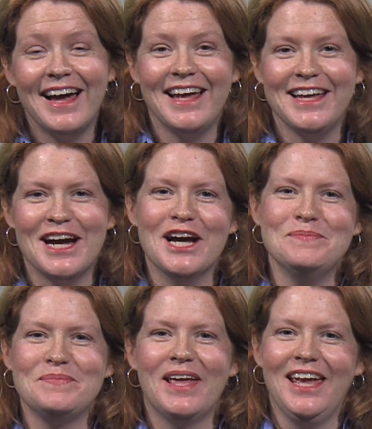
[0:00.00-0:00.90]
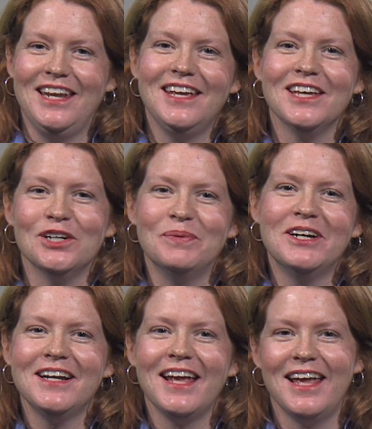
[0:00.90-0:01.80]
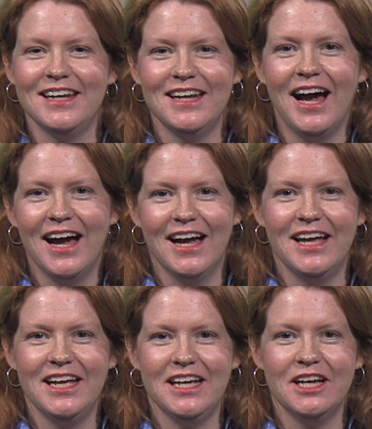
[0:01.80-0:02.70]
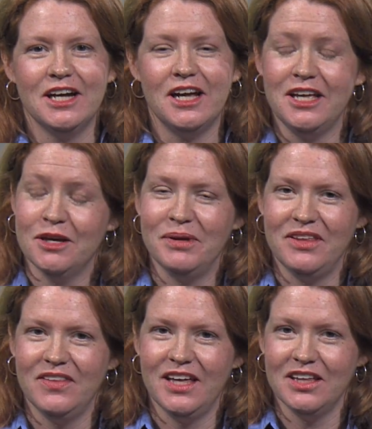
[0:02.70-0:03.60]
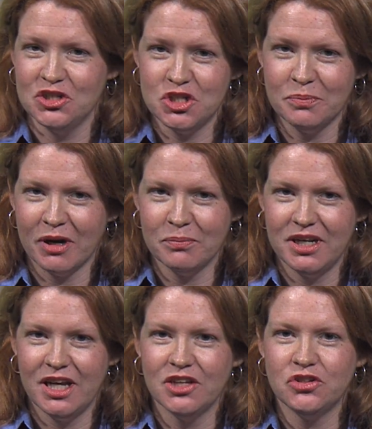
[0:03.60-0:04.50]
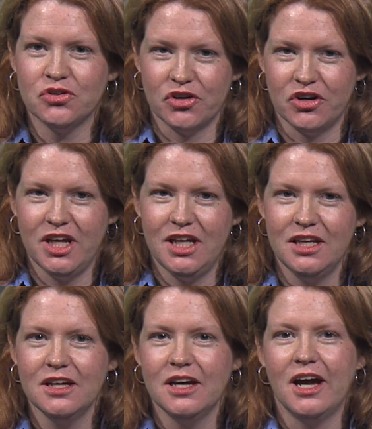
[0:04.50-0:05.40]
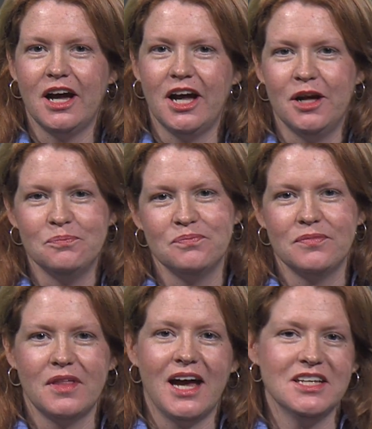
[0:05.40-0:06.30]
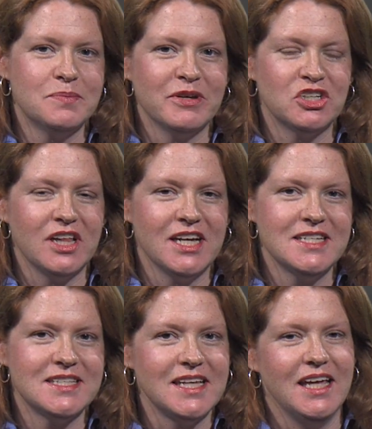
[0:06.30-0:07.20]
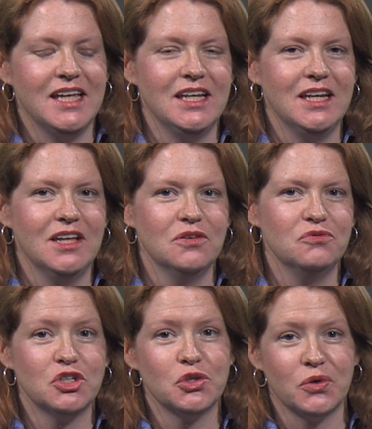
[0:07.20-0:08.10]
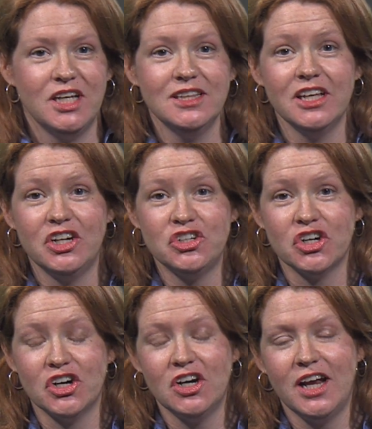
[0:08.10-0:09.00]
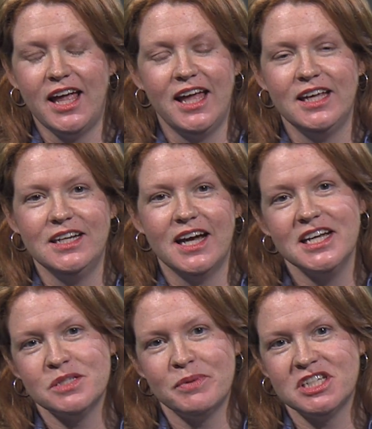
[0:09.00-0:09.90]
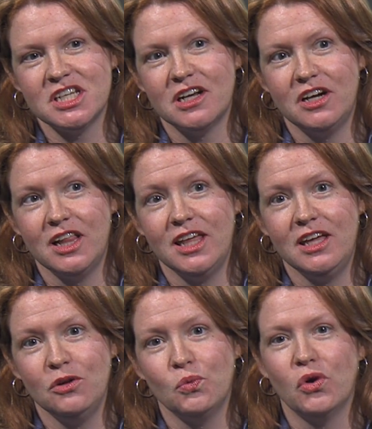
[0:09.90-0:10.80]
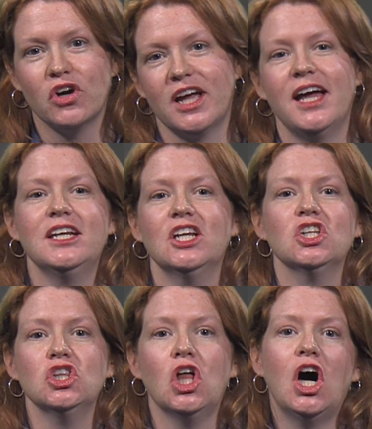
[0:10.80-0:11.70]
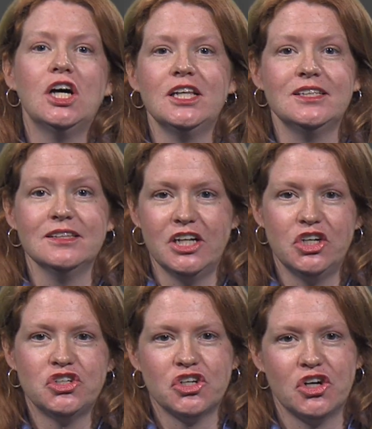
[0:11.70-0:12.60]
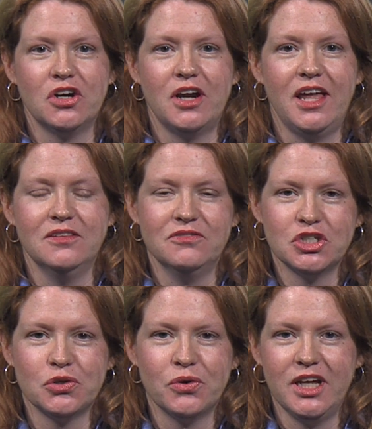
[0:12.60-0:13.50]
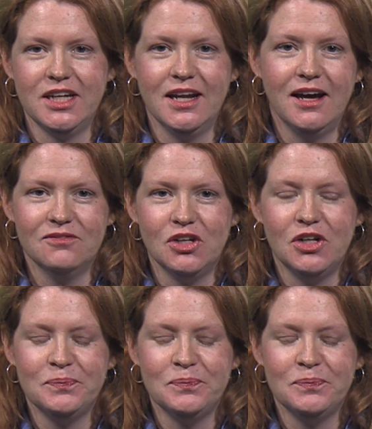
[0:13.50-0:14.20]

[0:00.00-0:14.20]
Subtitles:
Hi, I'm Katie Gilbert, and I am in the English department at Drury. I specialize in Victorian literature, and I especially work on law and literature and the Victorian novel.